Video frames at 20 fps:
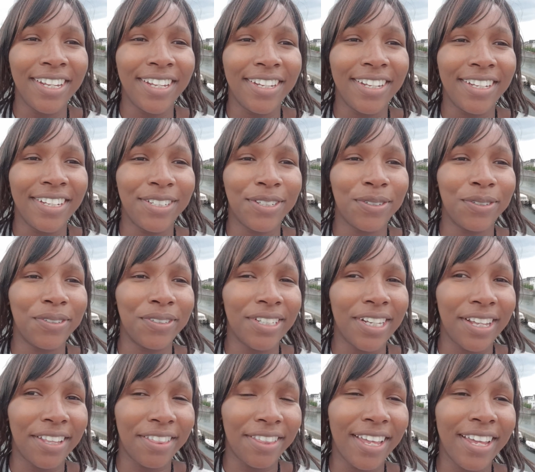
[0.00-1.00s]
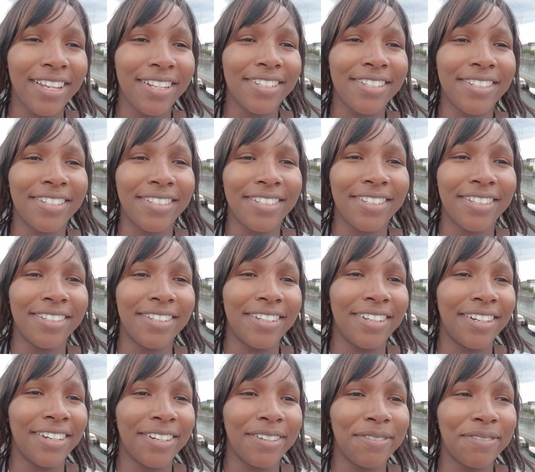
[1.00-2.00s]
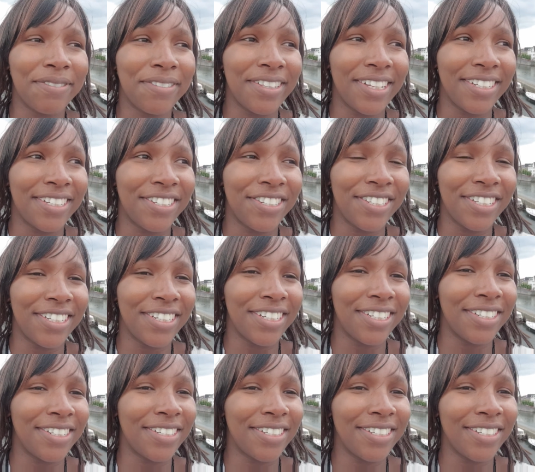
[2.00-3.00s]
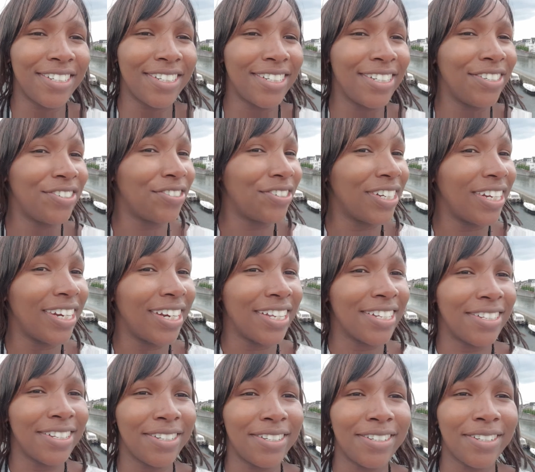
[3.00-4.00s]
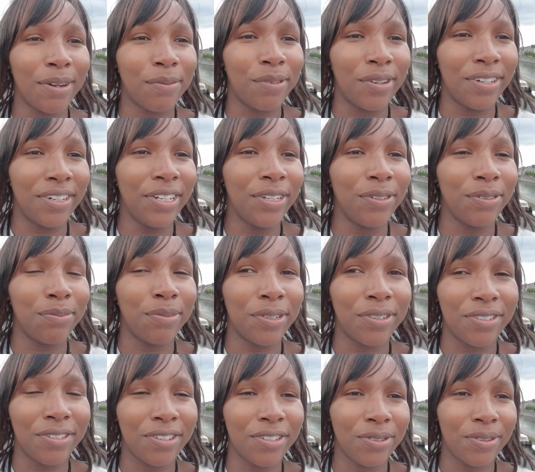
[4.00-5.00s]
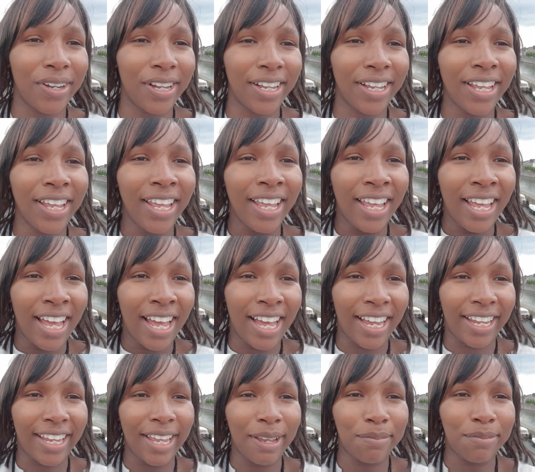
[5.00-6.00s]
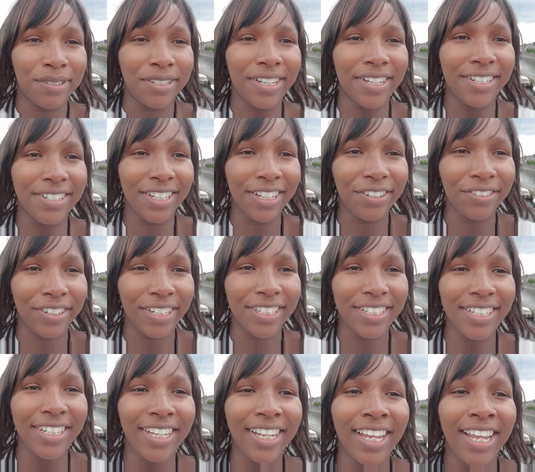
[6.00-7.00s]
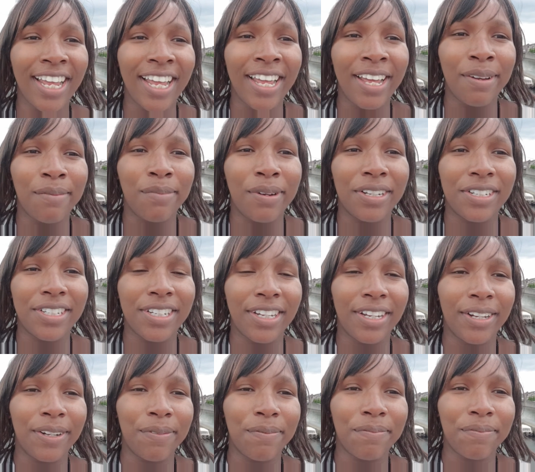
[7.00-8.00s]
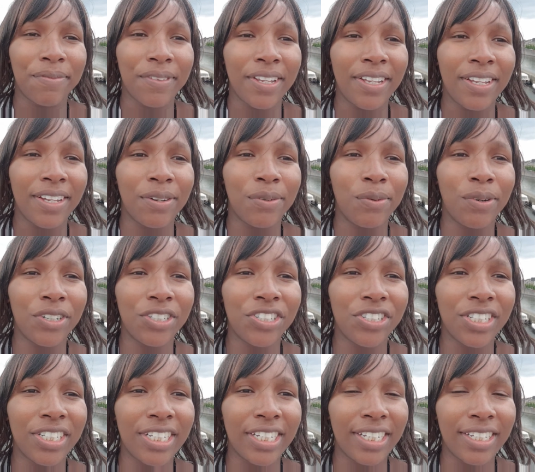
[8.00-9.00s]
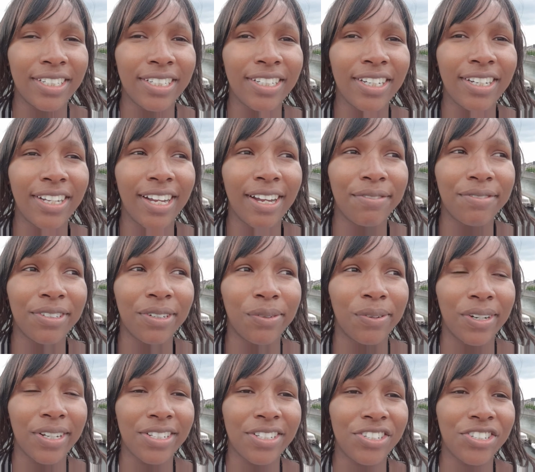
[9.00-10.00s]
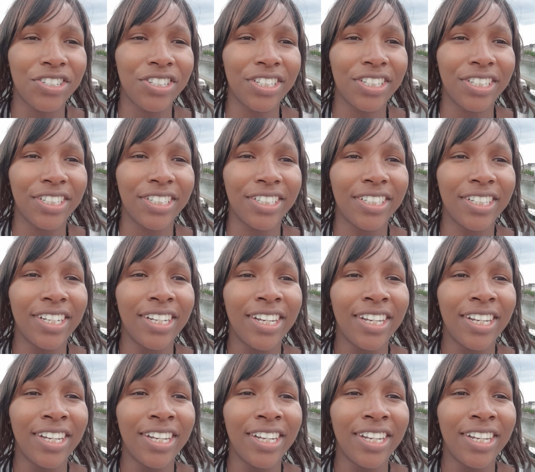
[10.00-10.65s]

he told her things that she didn't realize that someone knew, because those were her kept secret. But what she did afterwards, she